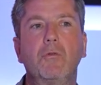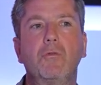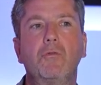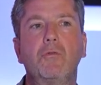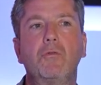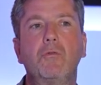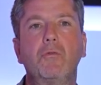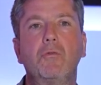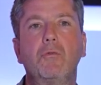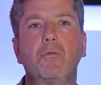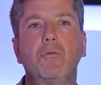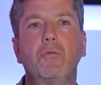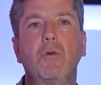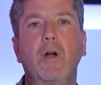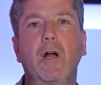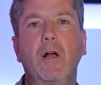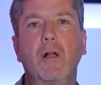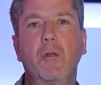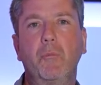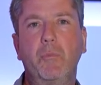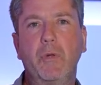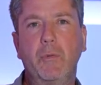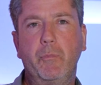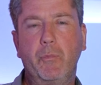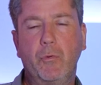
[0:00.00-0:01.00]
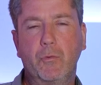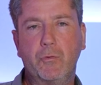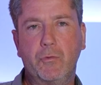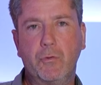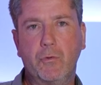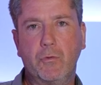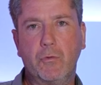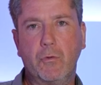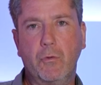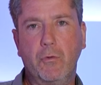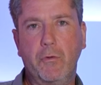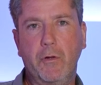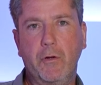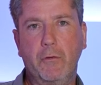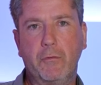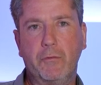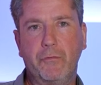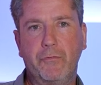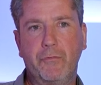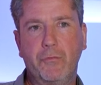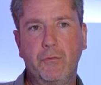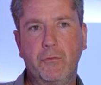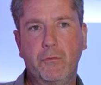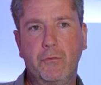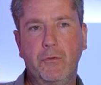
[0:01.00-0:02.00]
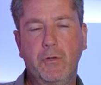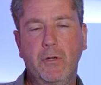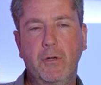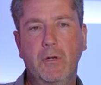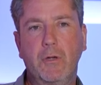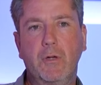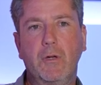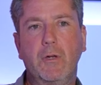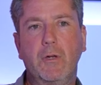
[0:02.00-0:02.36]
to help people to grow their own food